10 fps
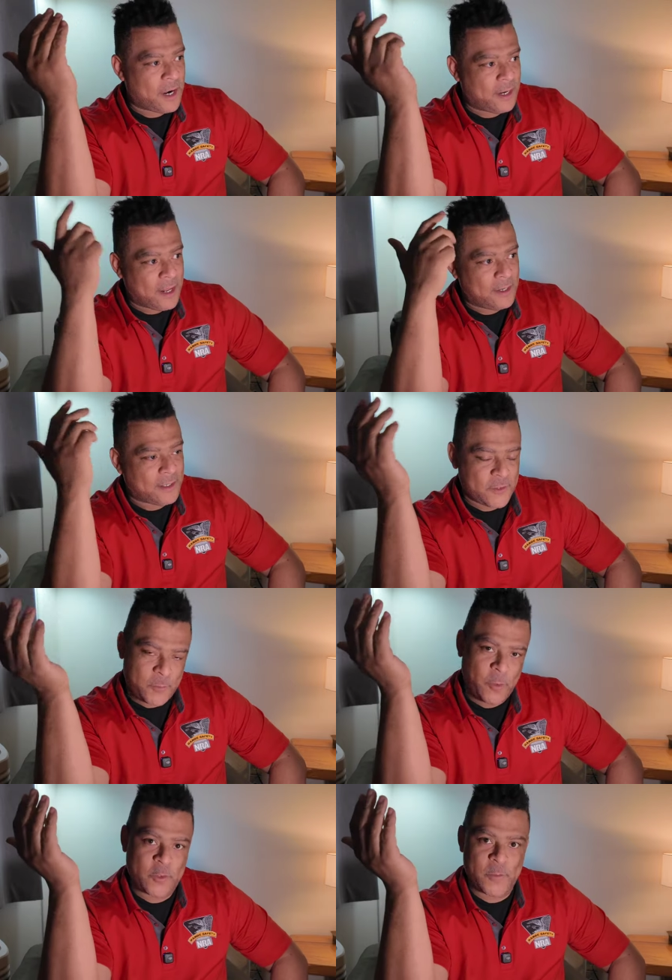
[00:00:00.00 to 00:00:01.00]
I got it at the
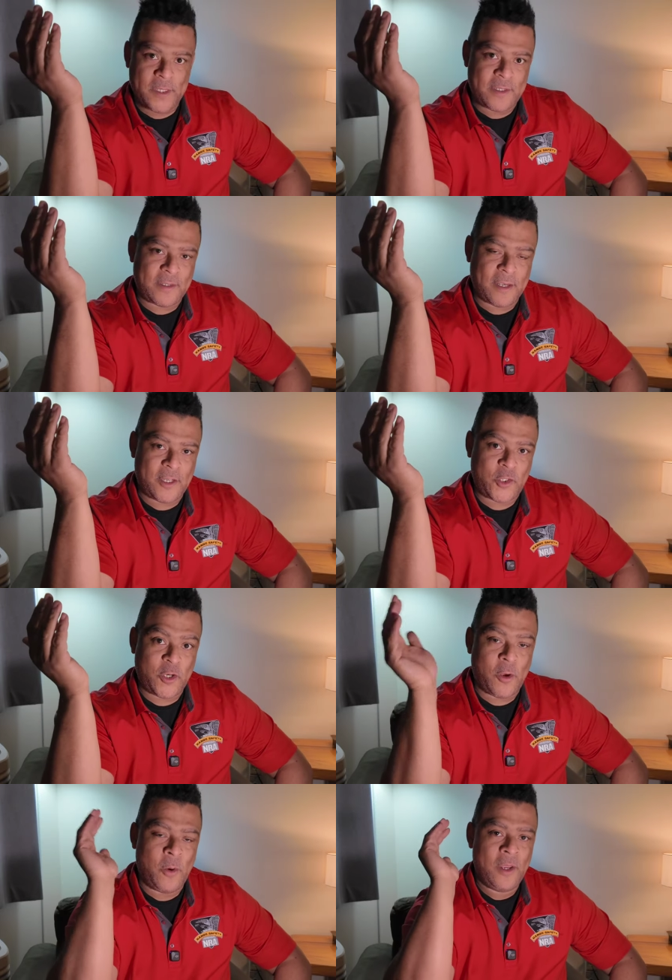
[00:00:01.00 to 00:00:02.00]
Sportsman's
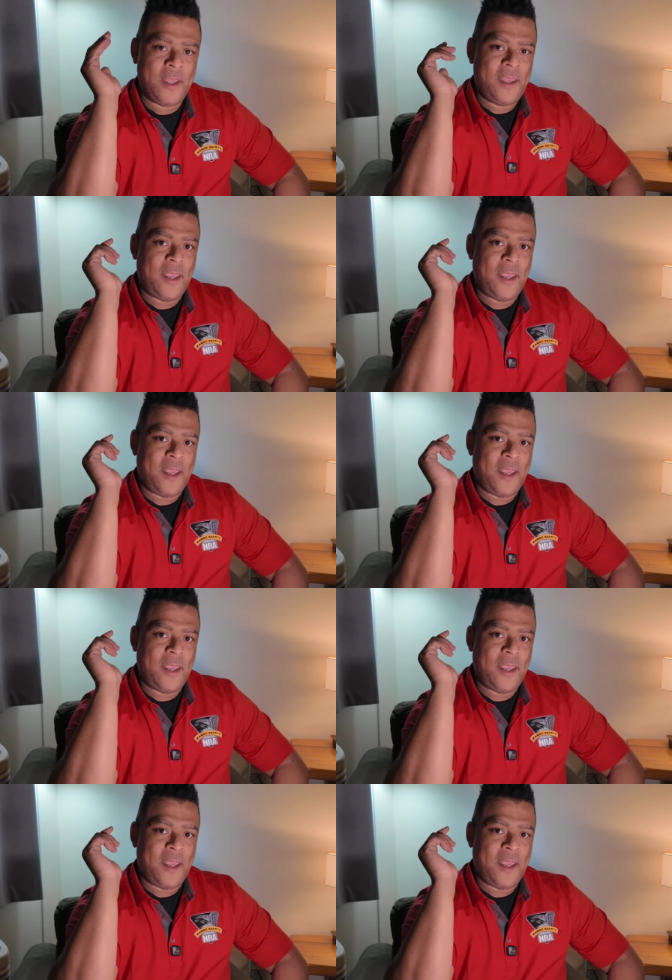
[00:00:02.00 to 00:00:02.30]
show,